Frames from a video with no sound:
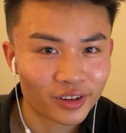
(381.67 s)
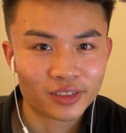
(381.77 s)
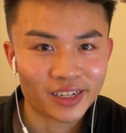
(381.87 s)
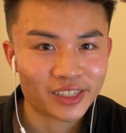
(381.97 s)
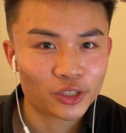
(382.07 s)

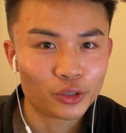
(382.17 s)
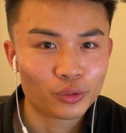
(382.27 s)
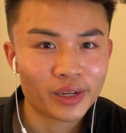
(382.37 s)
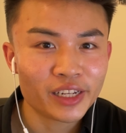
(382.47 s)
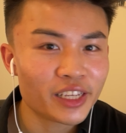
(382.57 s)
next to
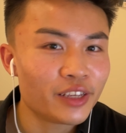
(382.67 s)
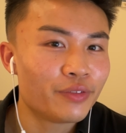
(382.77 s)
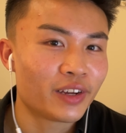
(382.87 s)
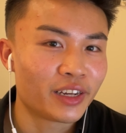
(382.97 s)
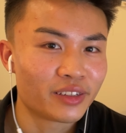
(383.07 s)
any key
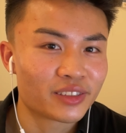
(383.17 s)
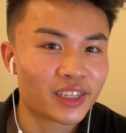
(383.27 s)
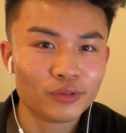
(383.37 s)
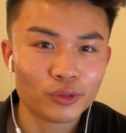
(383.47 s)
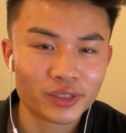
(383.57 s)
findings
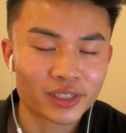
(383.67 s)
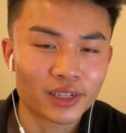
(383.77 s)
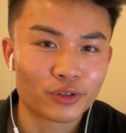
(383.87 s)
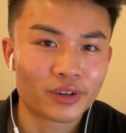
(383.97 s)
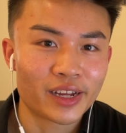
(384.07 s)
that you
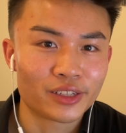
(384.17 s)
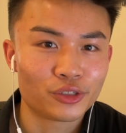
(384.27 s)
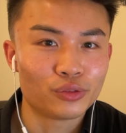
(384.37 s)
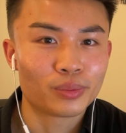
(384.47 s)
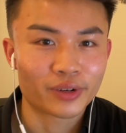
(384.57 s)
discover as
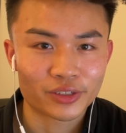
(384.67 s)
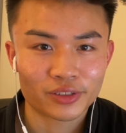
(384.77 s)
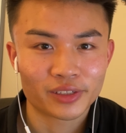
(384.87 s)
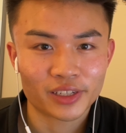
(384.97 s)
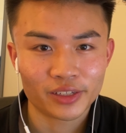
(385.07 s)
you progress on
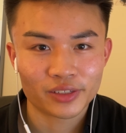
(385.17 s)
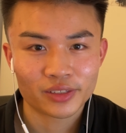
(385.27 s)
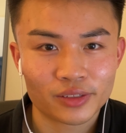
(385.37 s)
this case.